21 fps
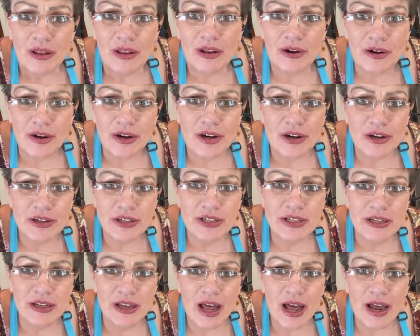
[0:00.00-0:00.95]

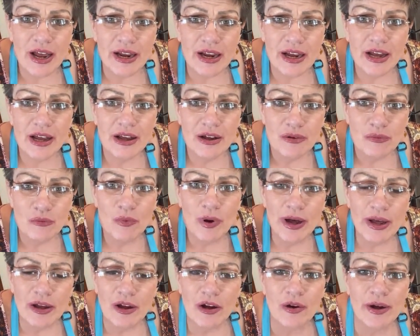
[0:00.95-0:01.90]
lurkers like
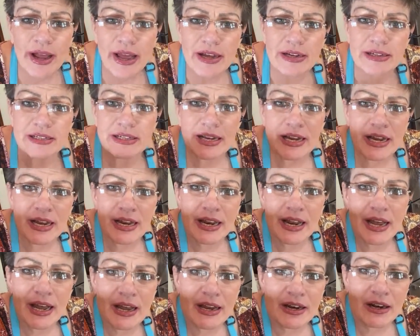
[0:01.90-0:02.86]
what? Okay, say it
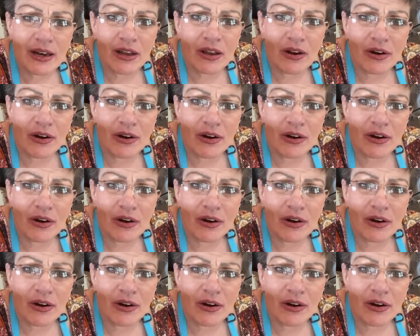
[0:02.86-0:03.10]
again.